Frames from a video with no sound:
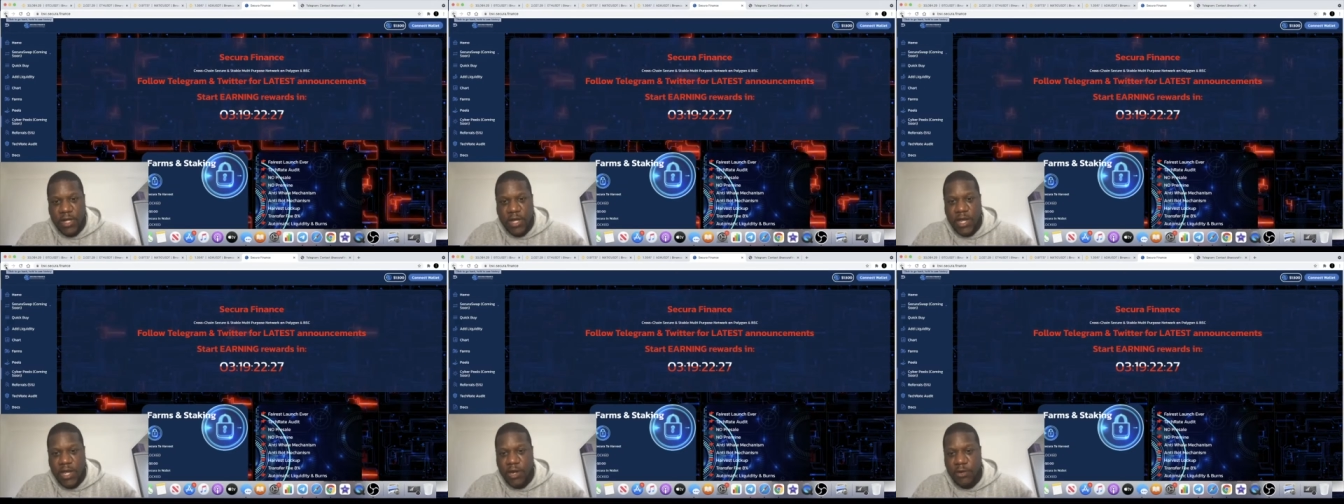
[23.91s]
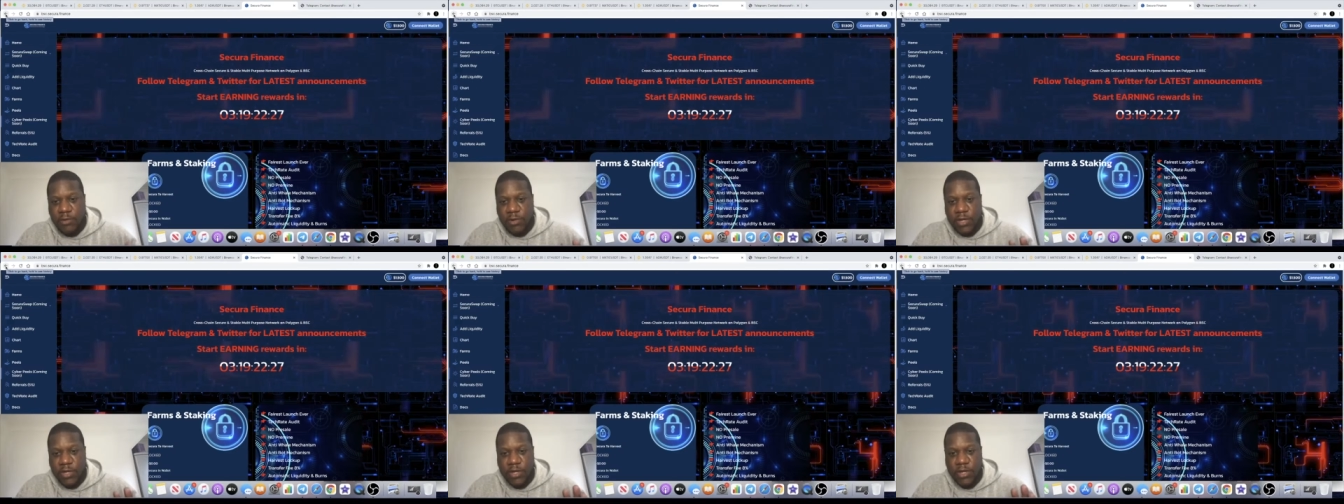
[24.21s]
And I'm
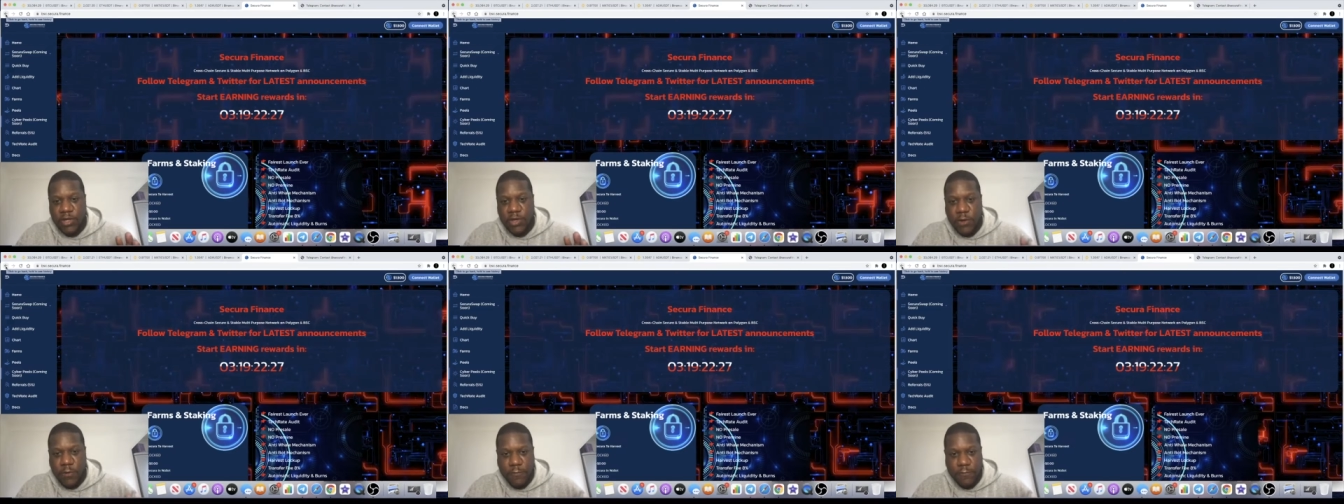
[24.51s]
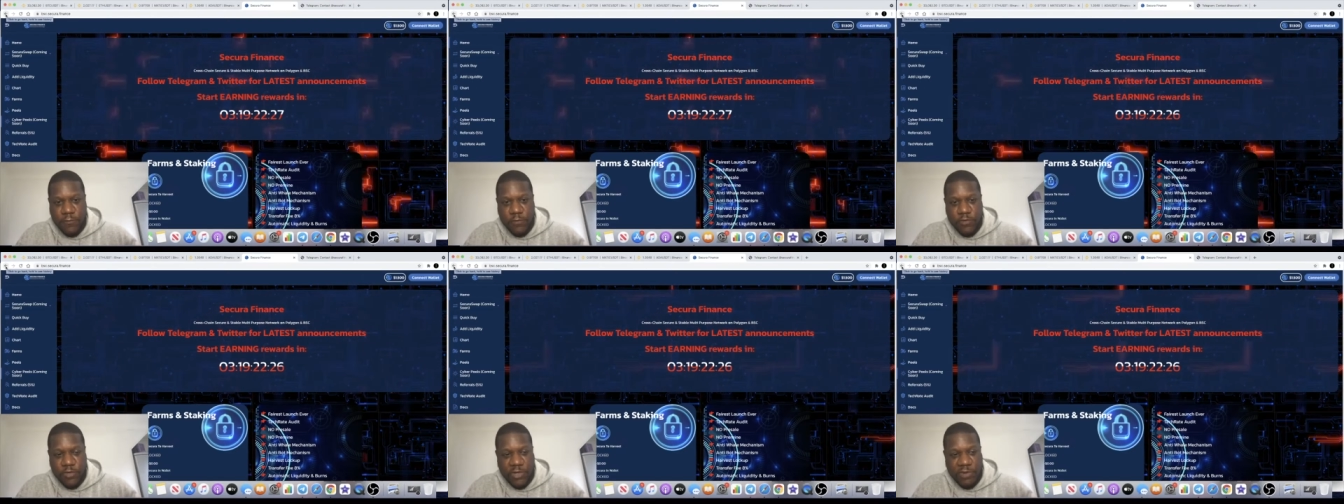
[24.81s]
going to go
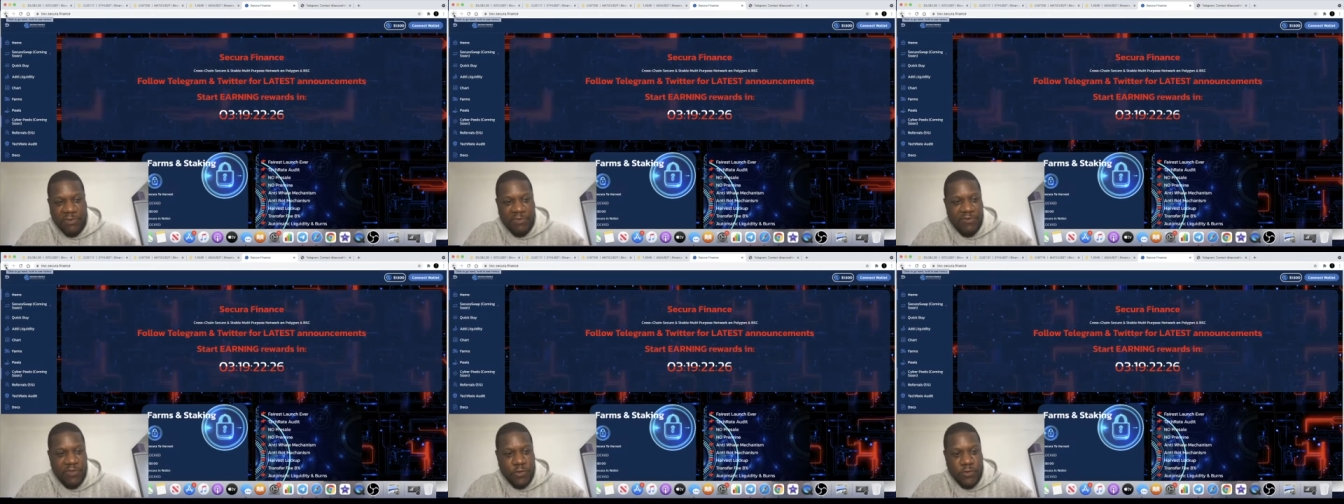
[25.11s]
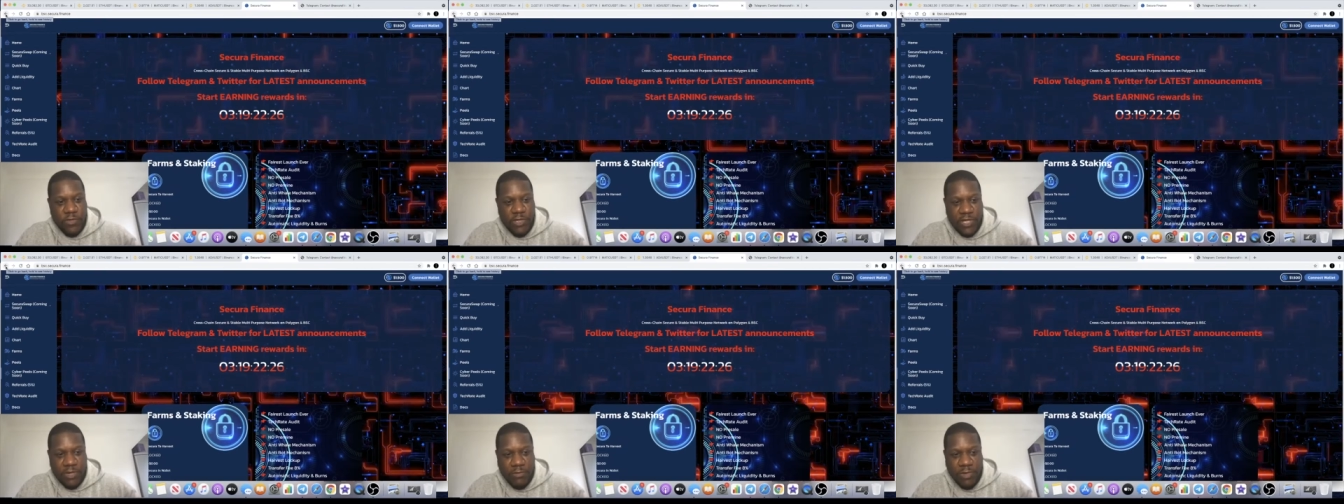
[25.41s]
through some of
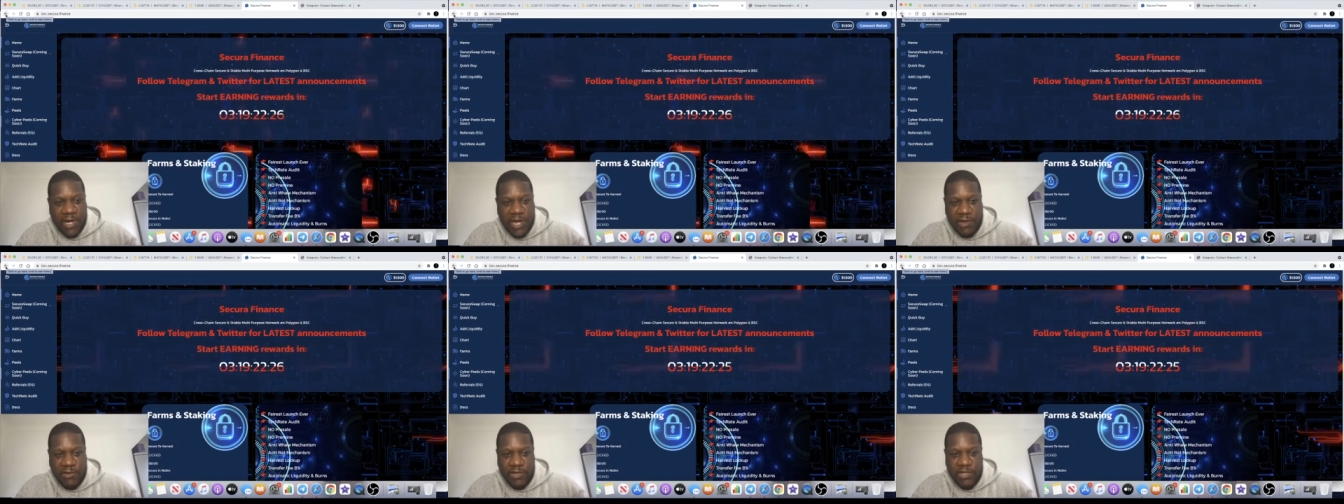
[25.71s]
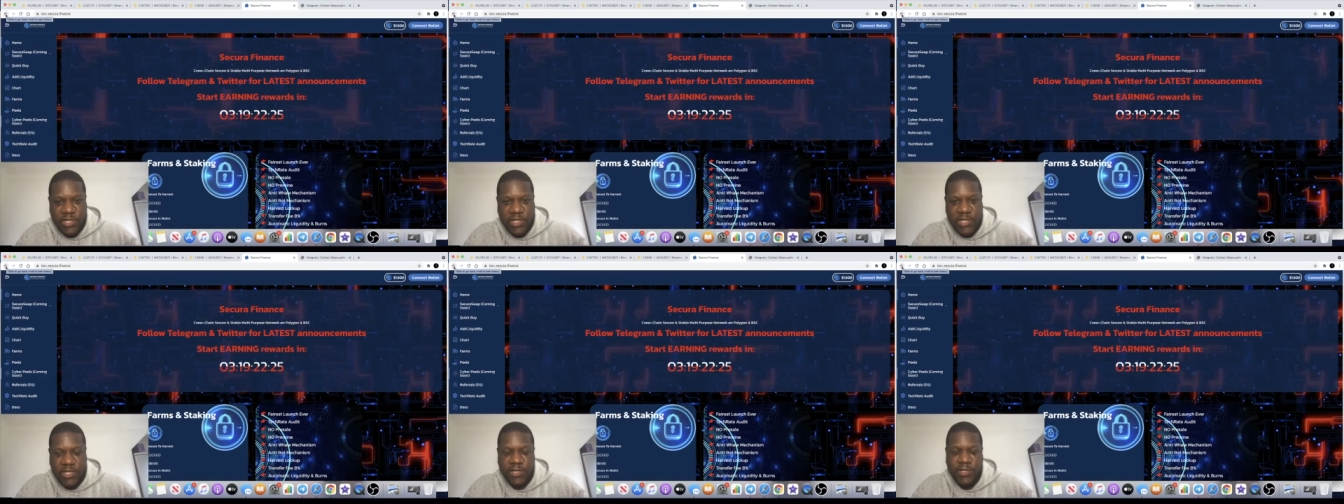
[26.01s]
those
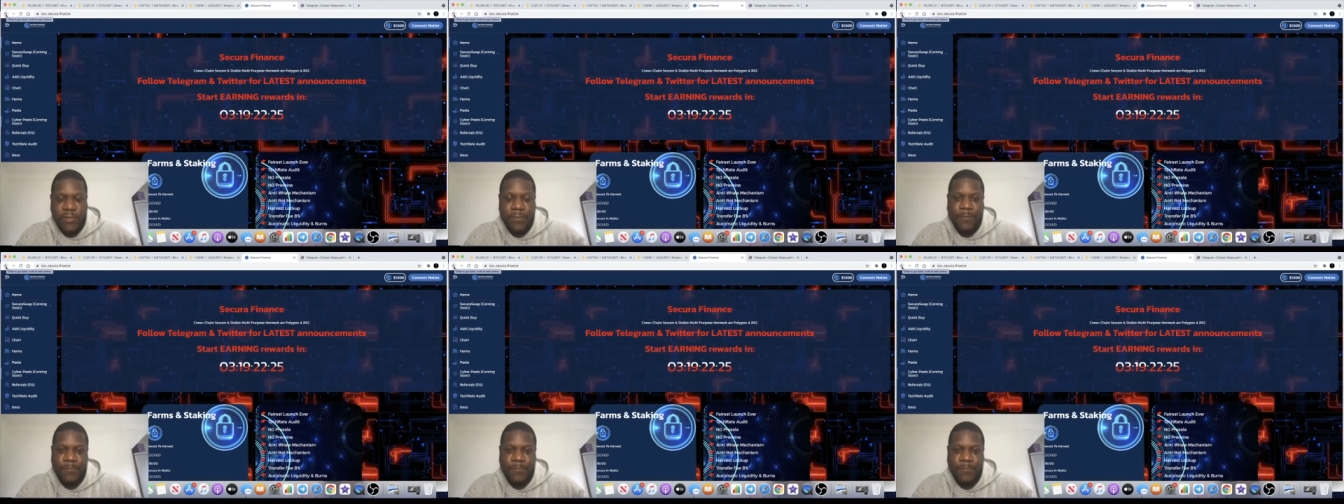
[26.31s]
similarities